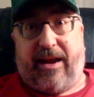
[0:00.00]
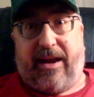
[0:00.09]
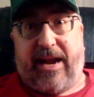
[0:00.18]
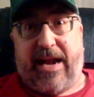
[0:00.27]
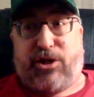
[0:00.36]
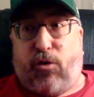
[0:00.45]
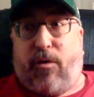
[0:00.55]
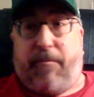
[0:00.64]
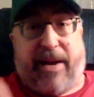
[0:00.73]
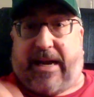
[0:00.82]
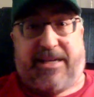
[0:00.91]
It's
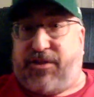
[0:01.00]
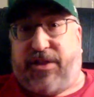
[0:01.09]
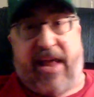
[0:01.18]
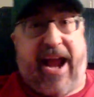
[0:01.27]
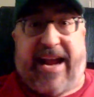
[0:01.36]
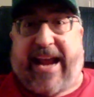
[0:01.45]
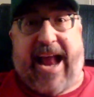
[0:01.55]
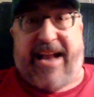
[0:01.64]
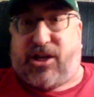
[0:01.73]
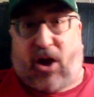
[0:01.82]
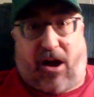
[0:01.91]
going because they
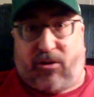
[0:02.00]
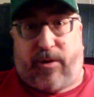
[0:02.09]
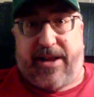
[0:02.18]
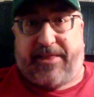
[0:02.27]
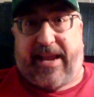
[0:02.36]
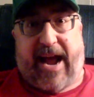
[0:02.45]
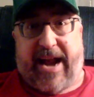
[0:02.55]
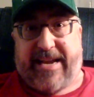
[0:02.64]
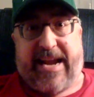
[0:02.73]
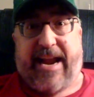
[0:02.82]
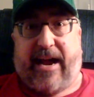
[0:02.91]
can't tolerate the
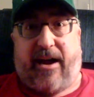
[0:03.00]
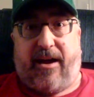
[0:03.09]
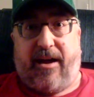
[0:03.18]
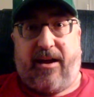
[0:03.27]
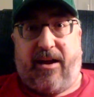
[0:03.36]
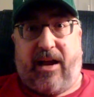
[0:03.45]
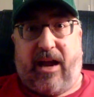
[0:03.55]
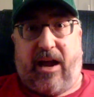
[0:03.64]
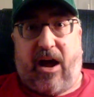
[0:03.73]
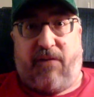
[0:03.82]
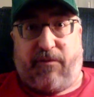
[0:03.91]
idea
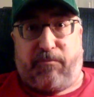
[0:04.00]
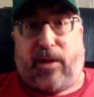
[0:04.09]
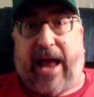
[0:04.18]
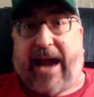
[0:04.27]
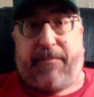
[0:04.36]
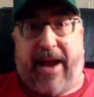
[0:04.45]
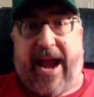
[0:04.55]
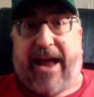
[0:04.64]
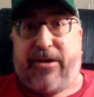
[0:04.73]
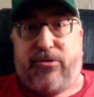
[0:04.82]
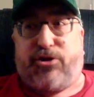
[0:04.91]
of a black
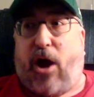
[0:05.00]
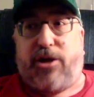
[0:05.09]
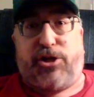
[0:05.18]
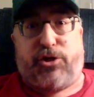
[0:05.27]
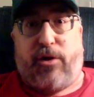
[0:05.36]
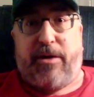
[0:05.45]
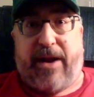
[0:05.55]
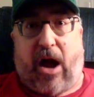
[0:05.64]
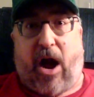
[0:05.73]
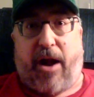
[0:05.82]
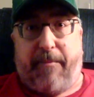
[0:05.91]
man who's not just going to
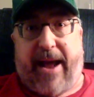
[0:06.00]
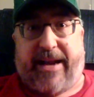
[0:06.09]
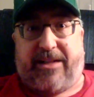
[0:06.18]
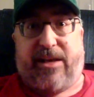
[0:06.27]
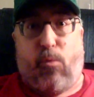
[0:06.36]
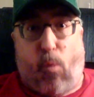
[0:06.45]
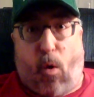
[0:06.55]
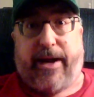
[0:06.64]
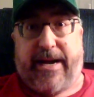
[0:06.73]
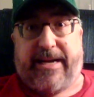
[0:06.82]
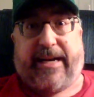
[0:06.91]
be automatically
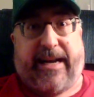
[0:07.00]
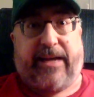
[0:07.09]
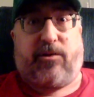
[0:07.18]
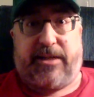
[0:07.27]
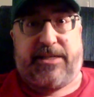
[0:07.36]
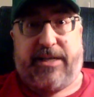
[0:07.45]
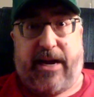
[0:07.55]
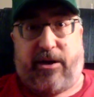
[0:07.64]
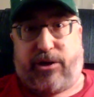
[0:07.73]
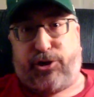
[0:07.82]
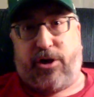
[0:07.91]
wanting to kill this
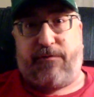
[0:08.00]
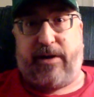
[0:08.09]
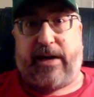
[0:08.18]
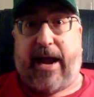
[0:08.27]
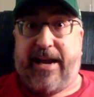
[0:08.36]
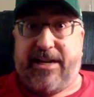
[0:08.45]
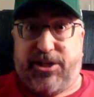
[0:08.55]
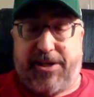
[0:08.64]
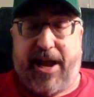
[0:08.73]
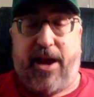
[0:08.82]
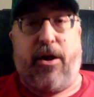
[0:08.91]
Derek Chauvin guy and
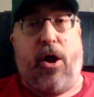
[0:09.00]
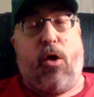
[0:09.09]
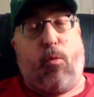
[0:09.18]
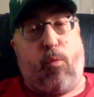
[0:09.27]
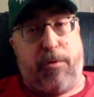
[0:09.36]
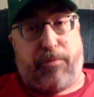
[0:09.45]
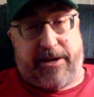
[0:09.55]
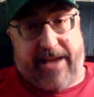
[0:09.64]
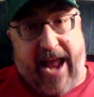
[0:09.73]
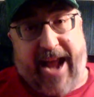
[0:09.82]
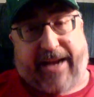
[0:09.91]
instead would
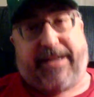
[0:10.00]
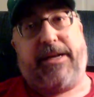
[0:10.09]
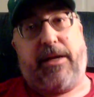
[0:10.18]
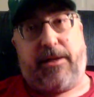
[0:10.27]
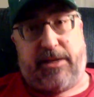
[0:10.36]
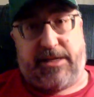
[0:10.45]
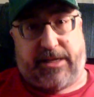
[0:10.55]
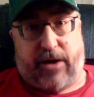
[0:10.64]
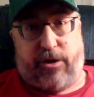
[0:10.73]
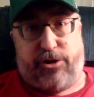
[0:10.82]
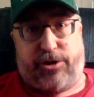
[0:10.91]
protect this
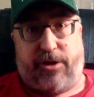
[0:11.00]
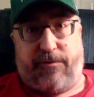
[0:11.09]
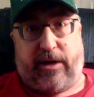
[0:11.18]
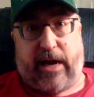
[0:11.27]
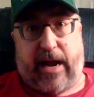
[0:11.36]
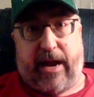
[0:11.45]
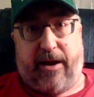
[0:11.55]
Darren Chauvin guy.